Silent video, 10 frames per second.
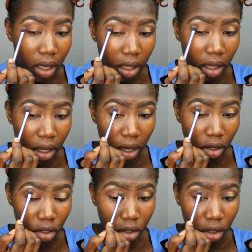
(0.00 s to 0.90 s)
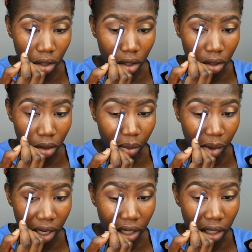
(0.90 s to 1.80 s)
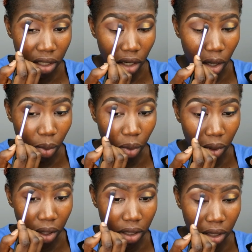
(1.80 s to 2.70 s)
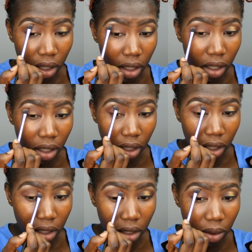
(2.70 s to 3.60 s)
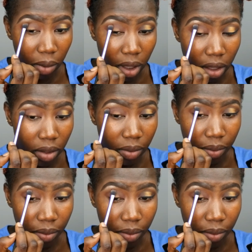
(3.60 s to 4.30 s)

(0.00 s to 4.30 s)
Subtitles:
And then now you're just going to blend it upwards a little bit.